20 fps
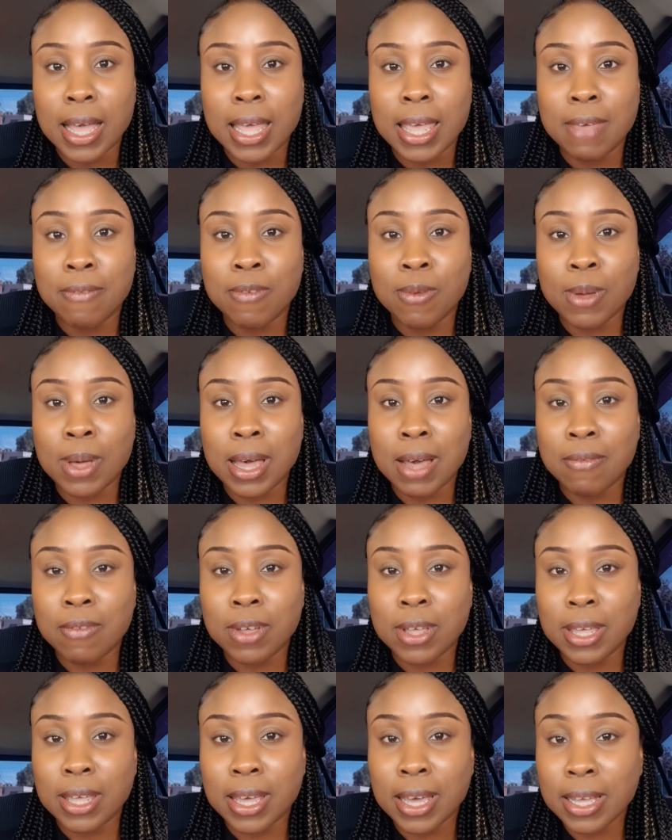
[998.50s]
If you
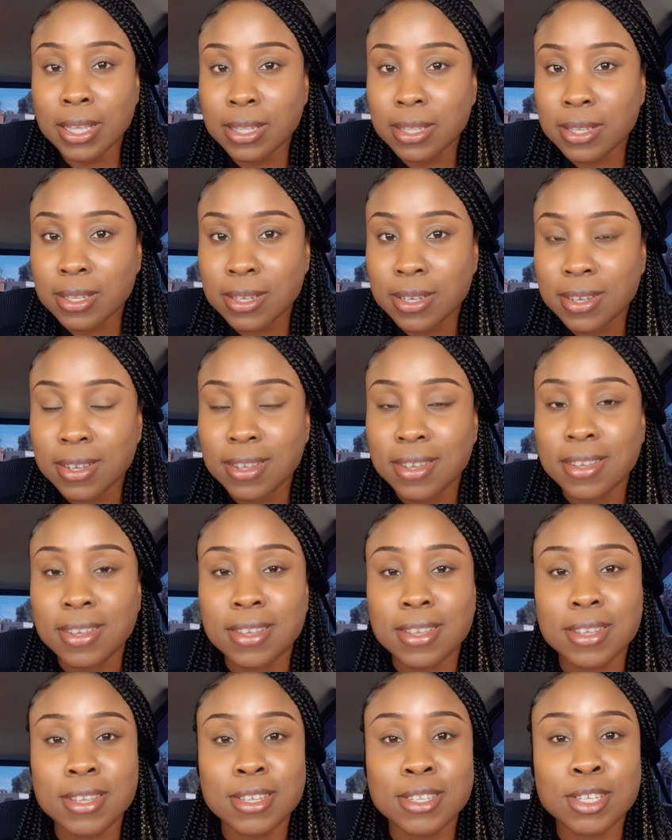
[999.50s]
haven't yet,
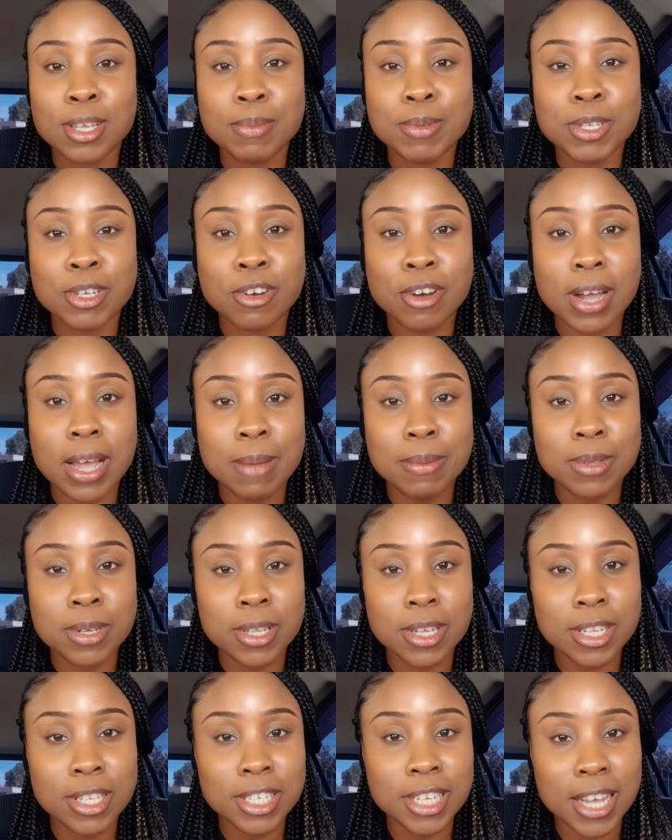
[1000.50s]
subscribe to
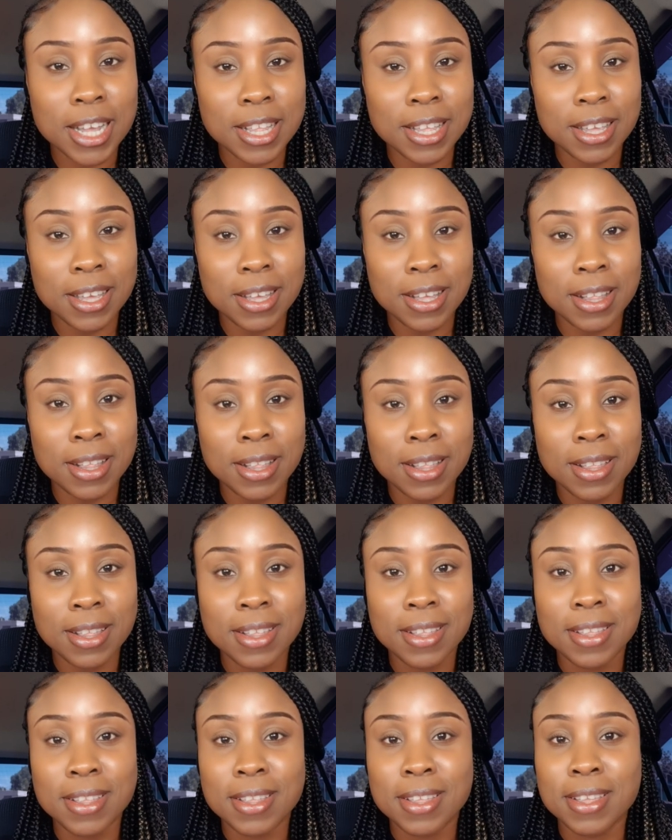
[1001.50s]
the channel.
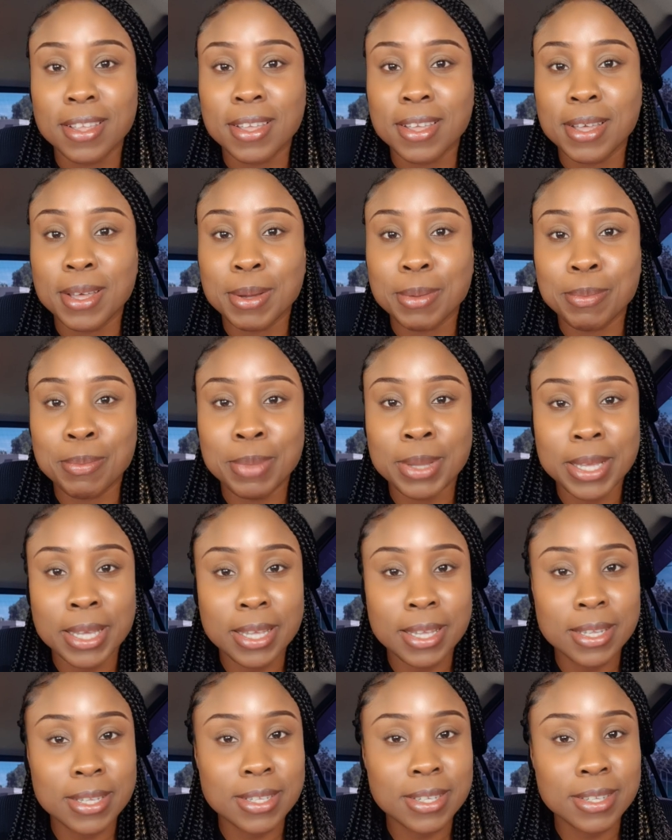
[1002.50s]

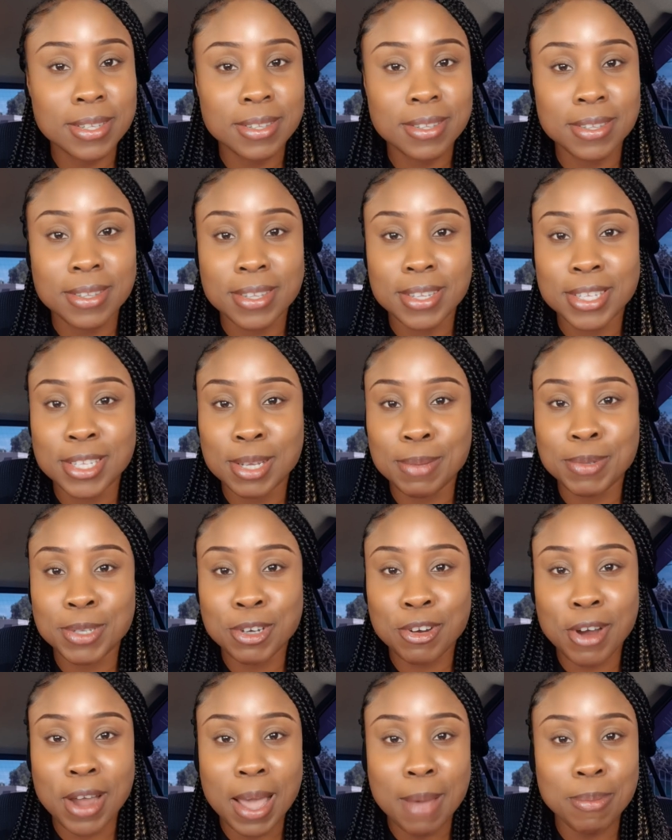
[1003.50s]
Please
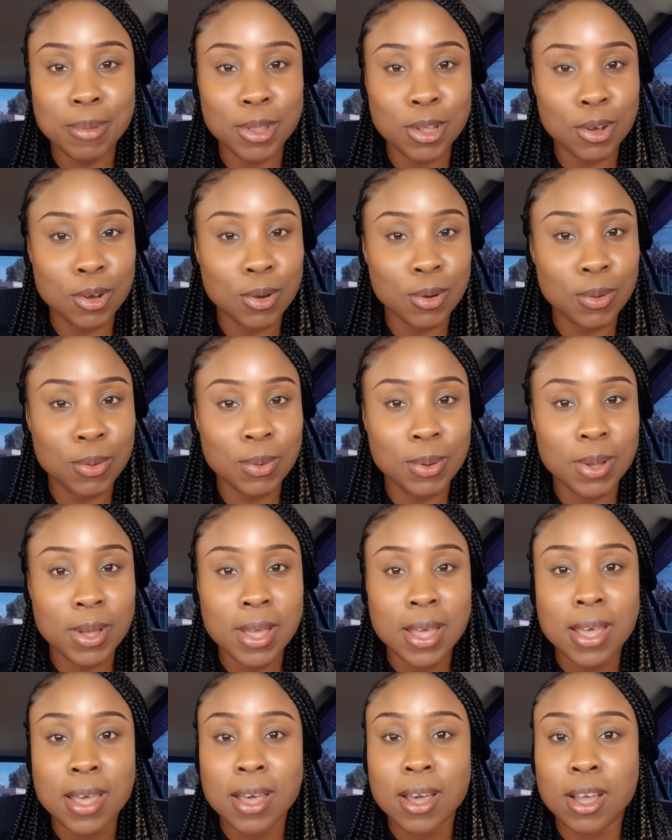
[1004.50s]
subscribe now,
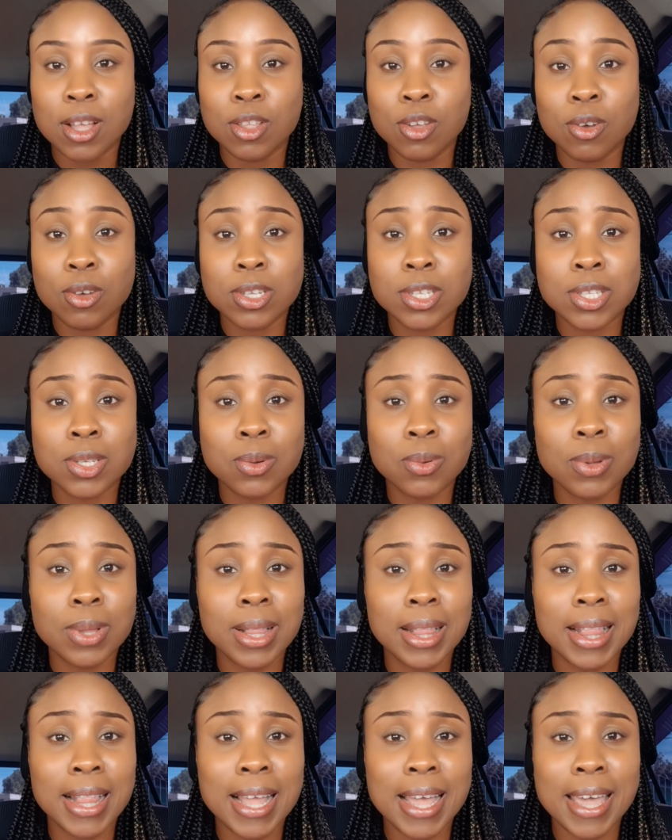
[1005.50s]
and also
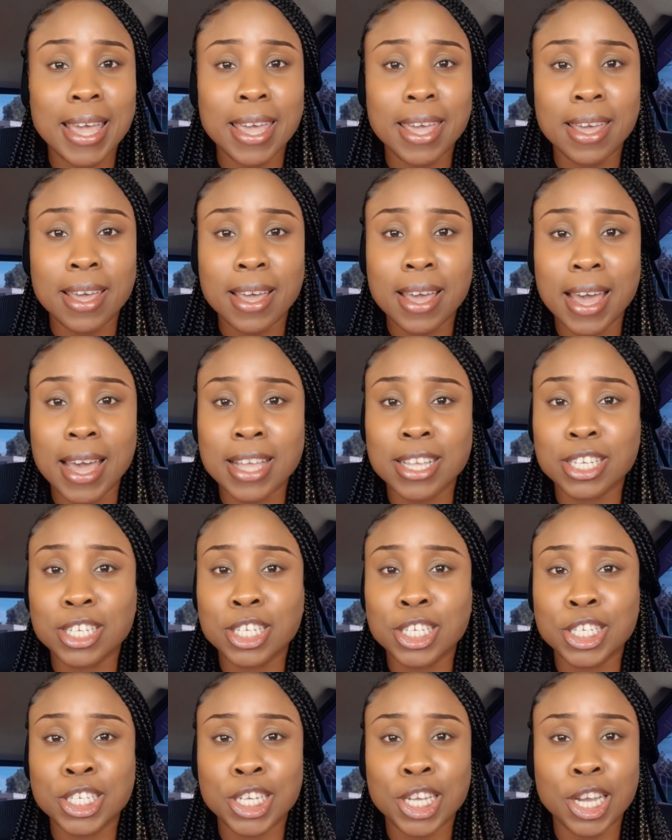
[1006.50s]
like and
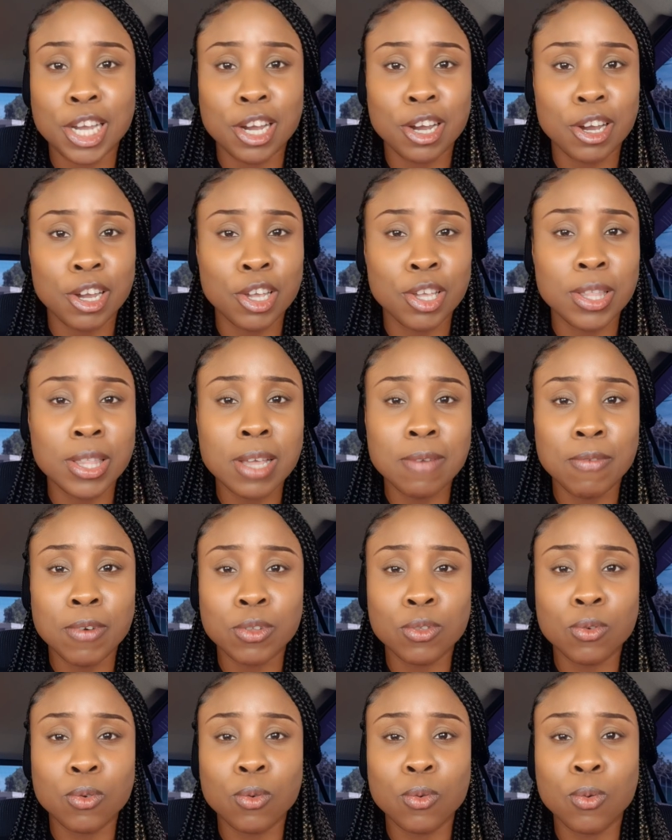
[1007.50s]
share. You never
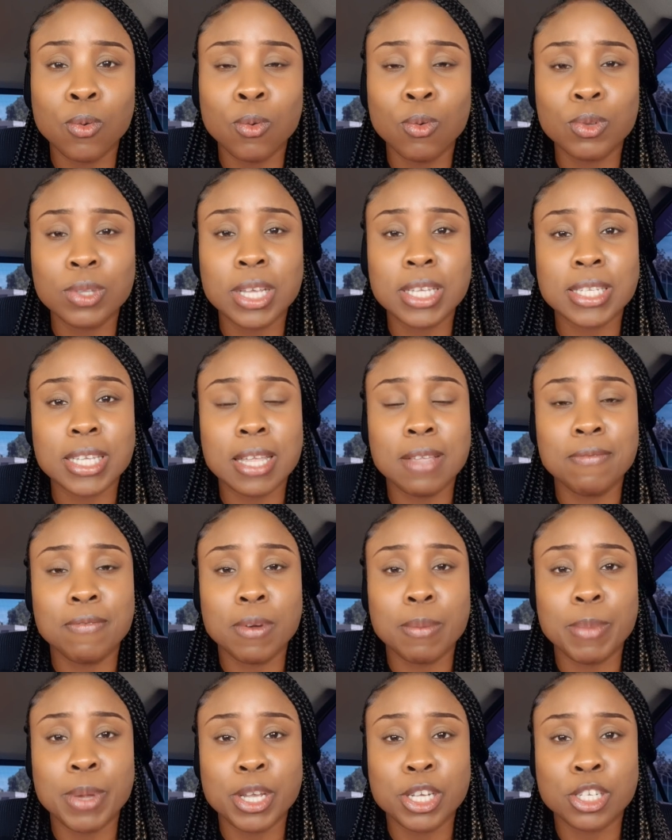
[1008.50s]
know who this
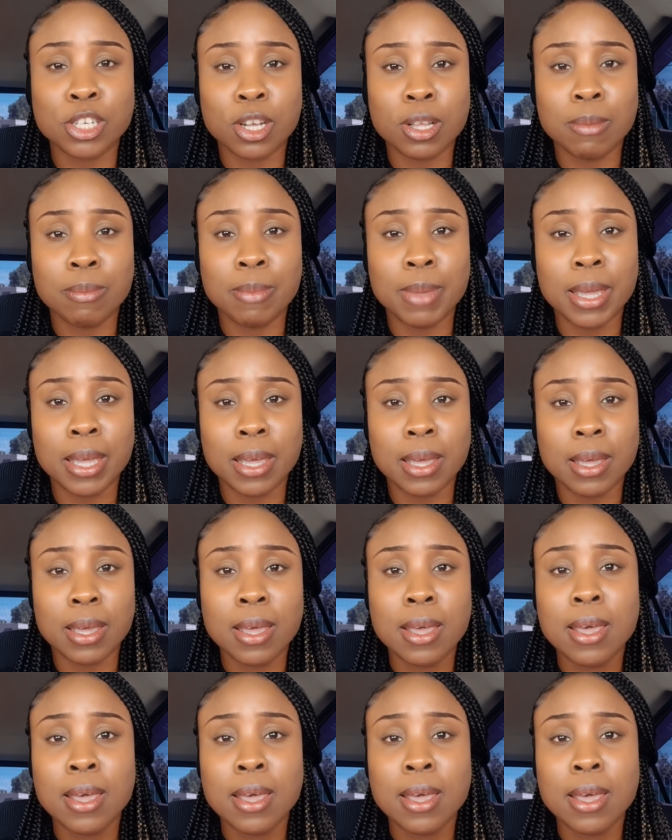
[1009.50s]
information may